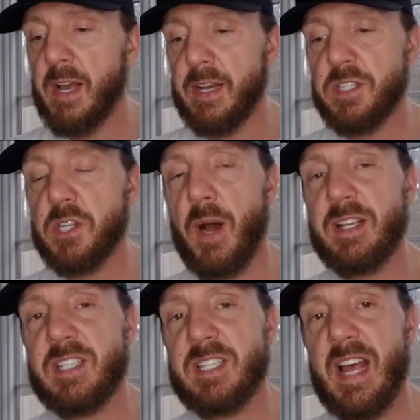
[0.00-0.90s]
And so I
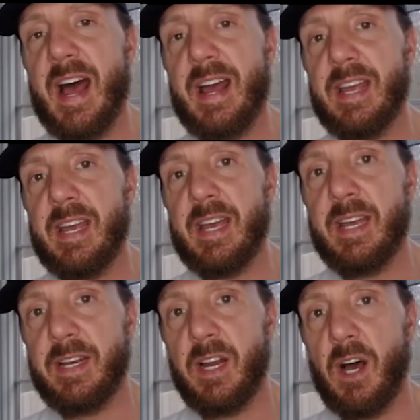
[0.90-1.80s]
sat
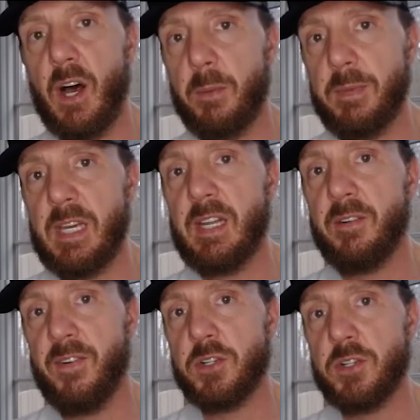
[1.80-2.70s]
in on a
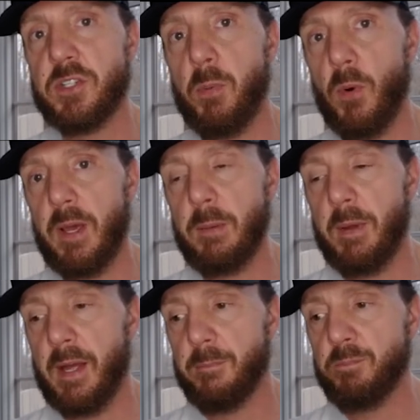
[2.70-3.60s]
first
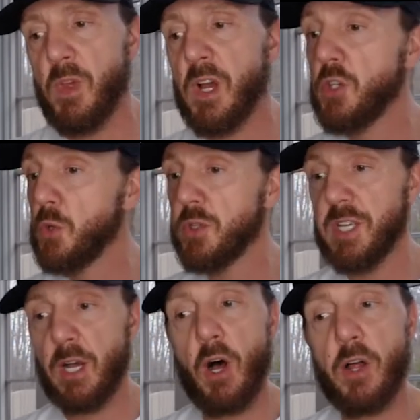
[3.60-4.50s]
appointment
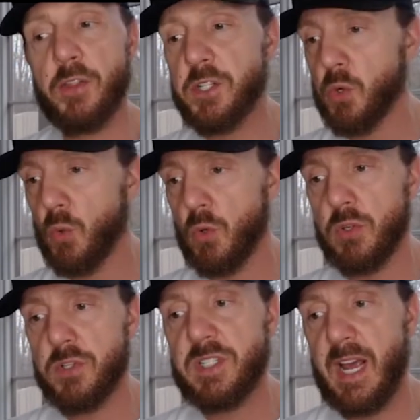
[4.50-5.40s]
using all the
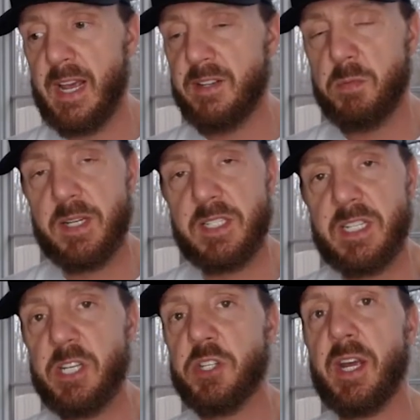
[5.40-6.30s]
tools Dave's been
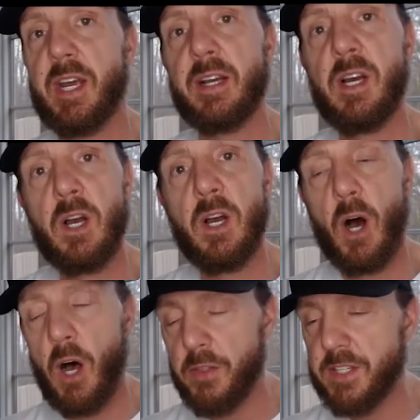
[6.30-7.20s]
teaching,
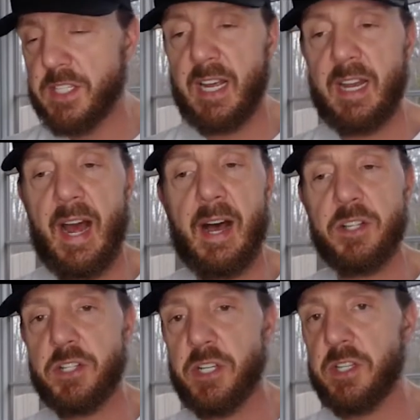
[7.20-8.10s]
all the
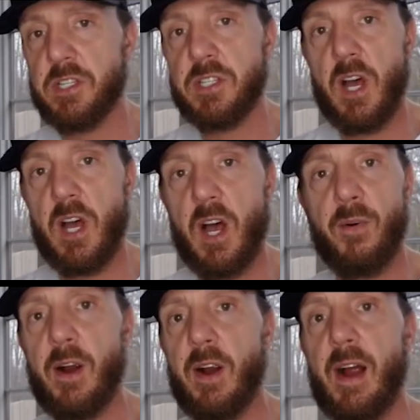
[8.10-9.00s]
technology, the
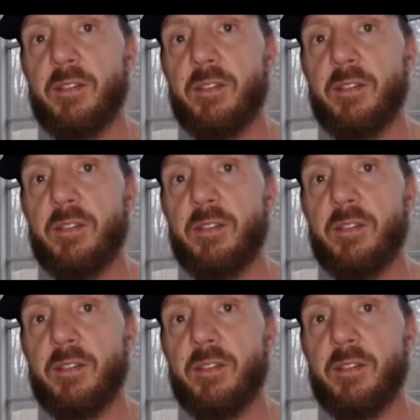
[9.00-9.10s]
software,